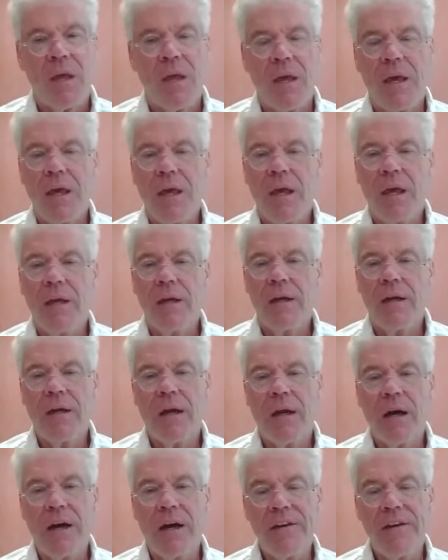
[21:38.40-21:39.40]
And
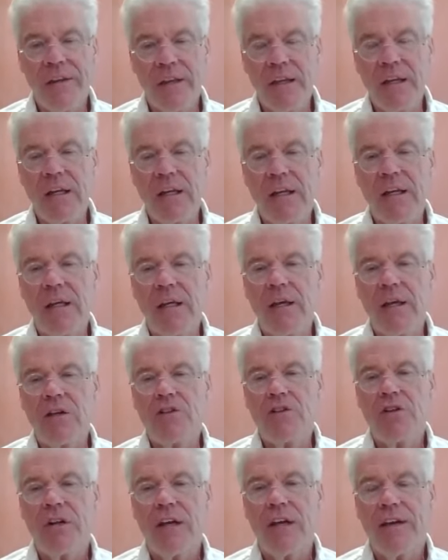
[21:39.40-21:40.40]
ideally, it
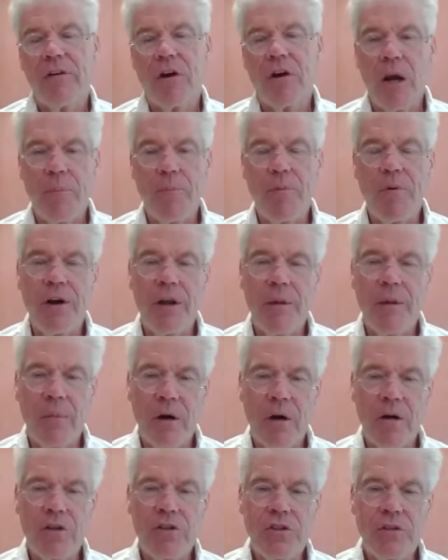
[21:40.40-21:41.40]
should have an operating
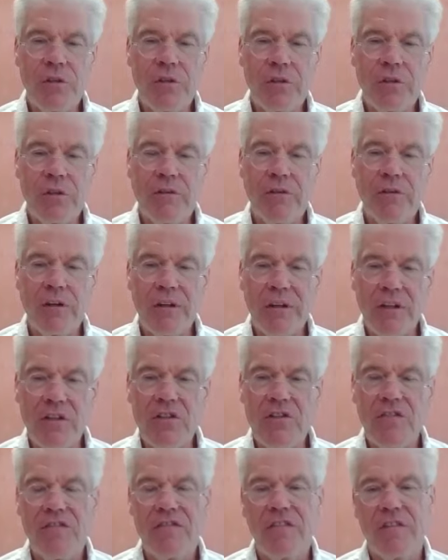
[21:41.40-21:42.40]
margin of at
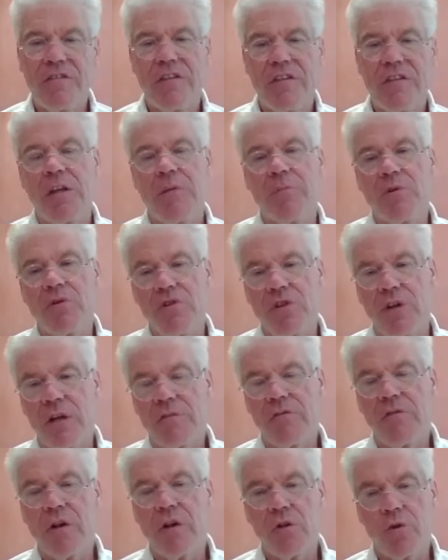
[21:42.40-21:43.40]
least 15%,
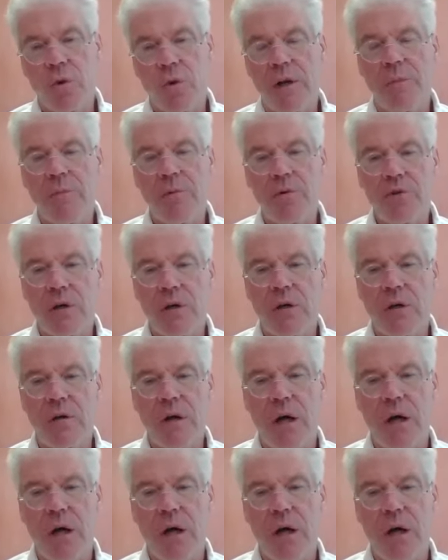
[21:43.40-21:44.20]
if not 20%.